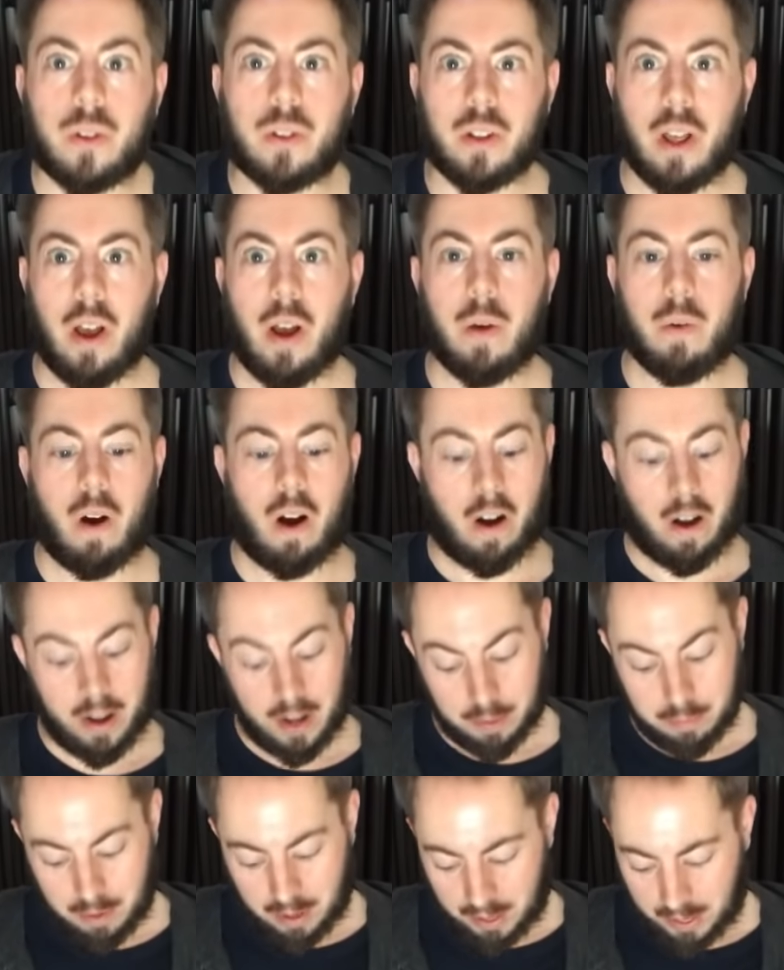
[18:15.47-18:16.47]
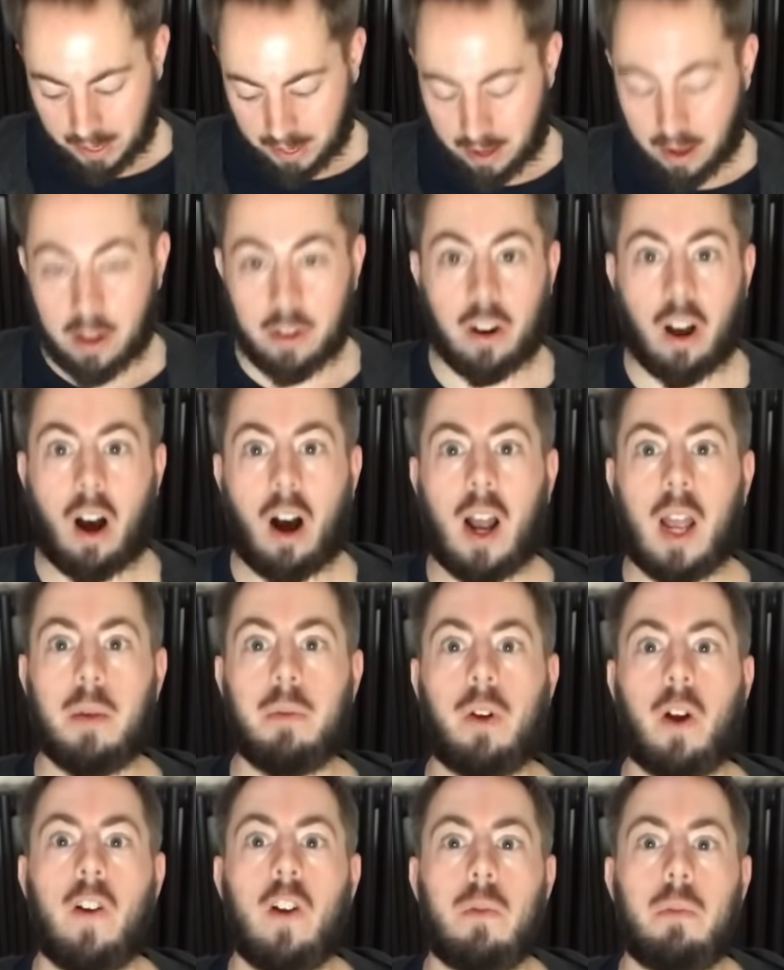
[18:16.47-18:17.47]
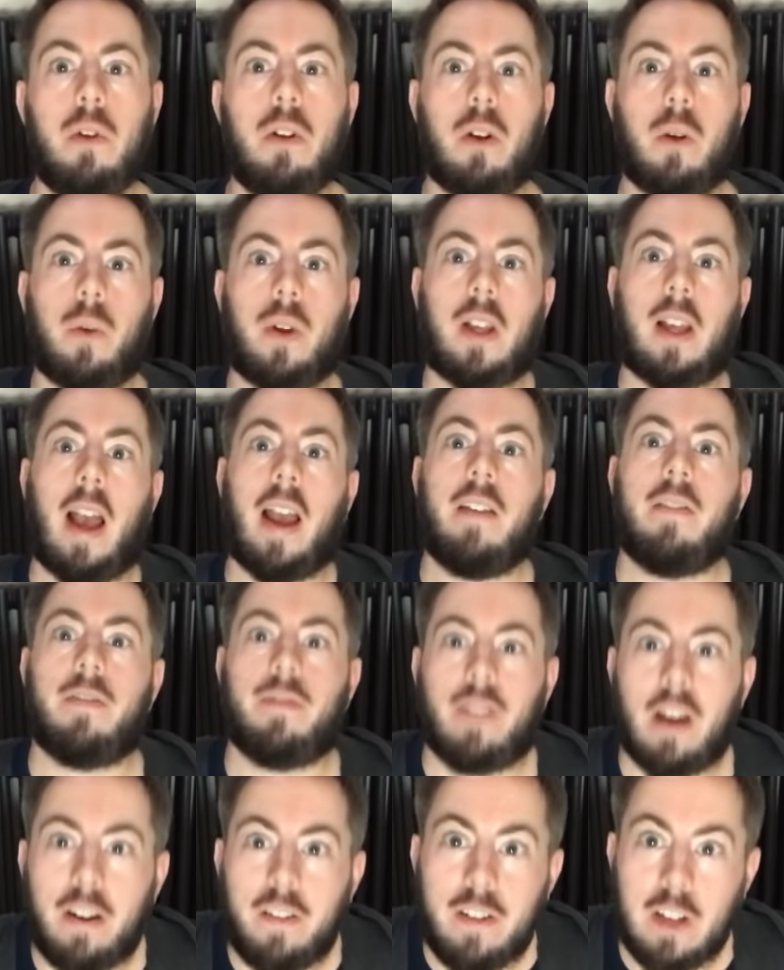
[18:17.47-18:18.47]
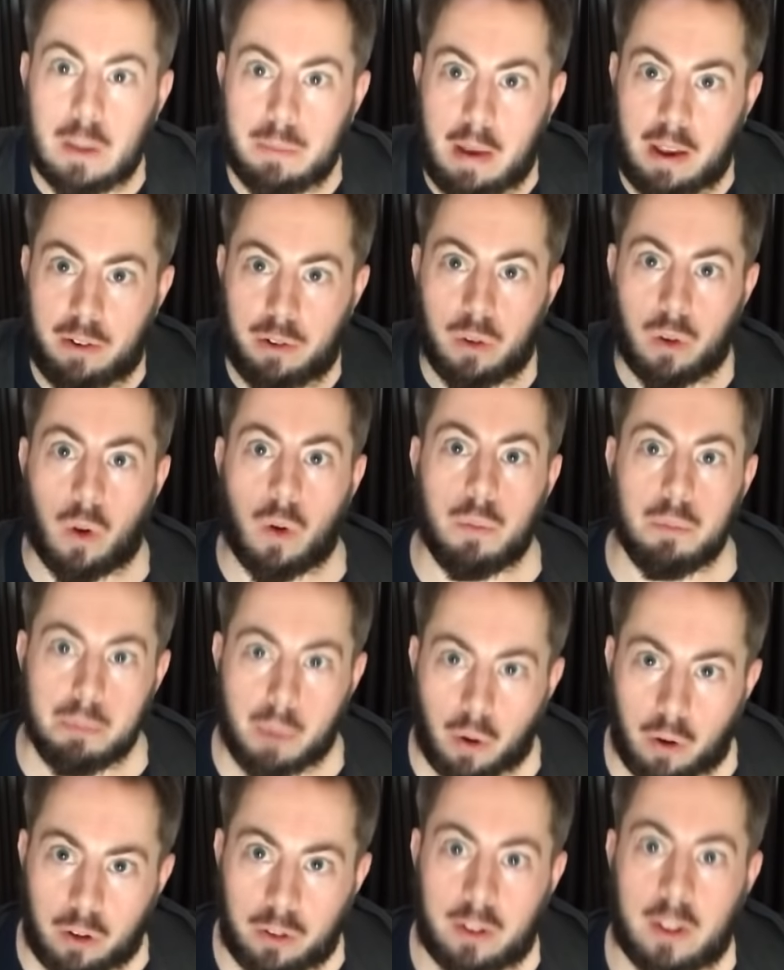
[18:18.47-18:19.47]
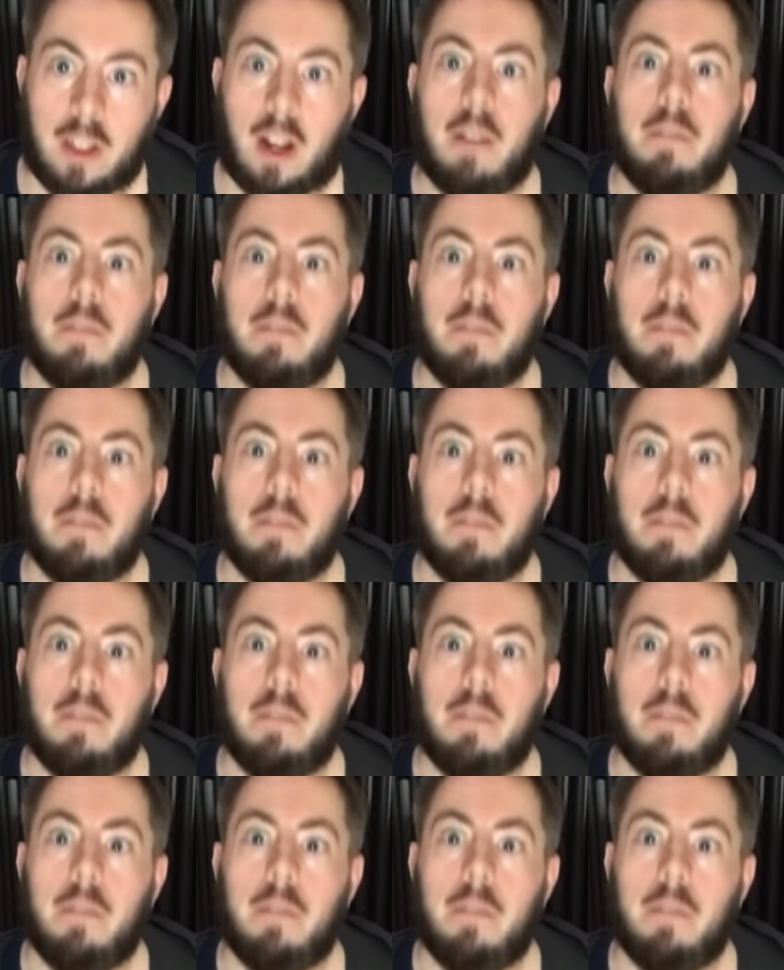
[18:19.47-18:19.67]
so I am here and I am going to be doing a very special unboxing.